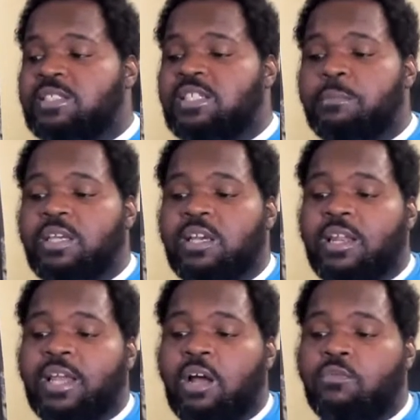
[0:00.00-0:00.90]
and simply
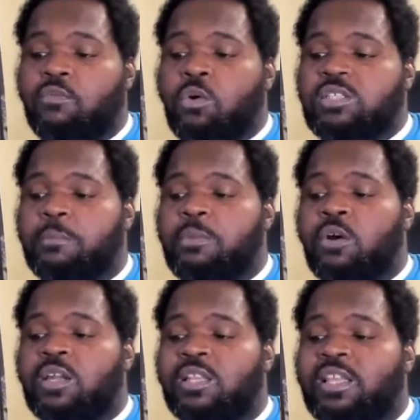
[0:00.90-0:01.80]
could not afford to be
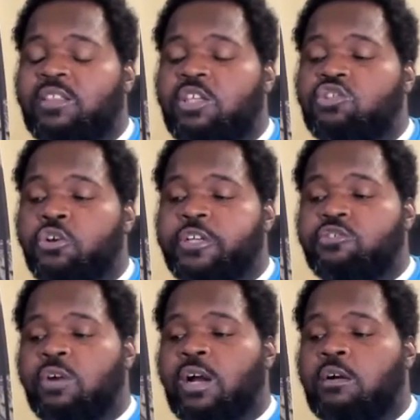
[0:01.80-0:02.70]
on a lengthy jury
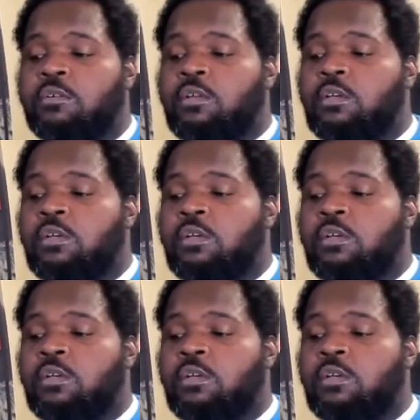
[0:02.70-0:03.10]
trial.